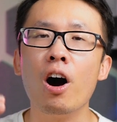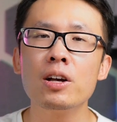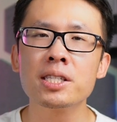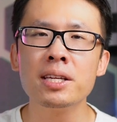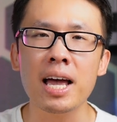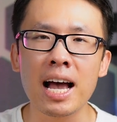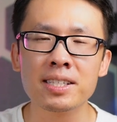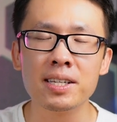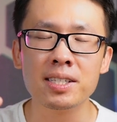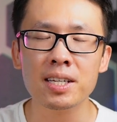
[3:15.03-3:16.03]
Austin
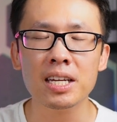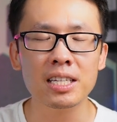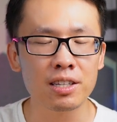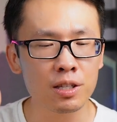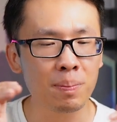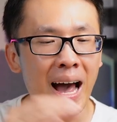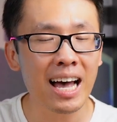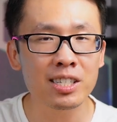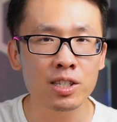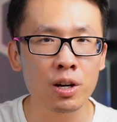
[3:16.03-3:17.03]
as a city this
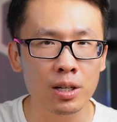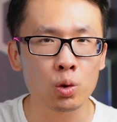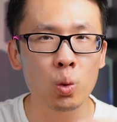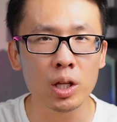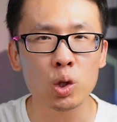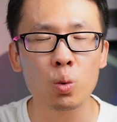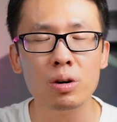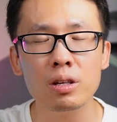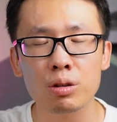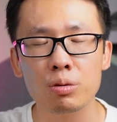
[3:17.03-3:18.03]
past year in
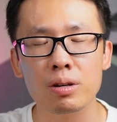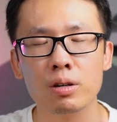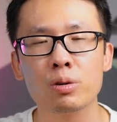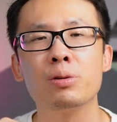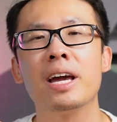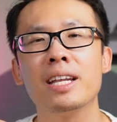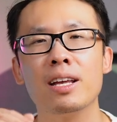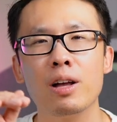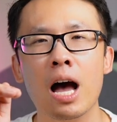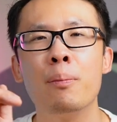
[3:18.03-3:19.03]
2023
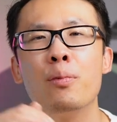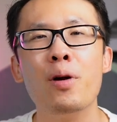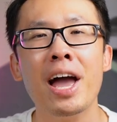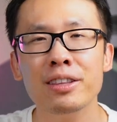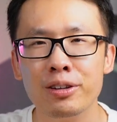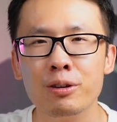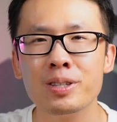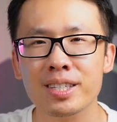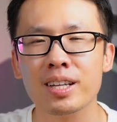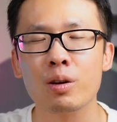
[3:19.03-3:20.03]
created a brand new
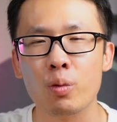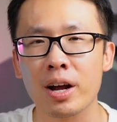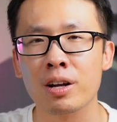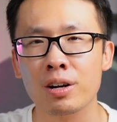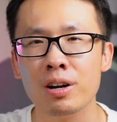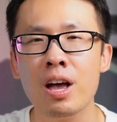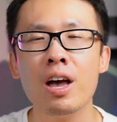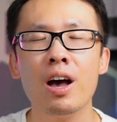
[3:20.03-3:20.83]
city record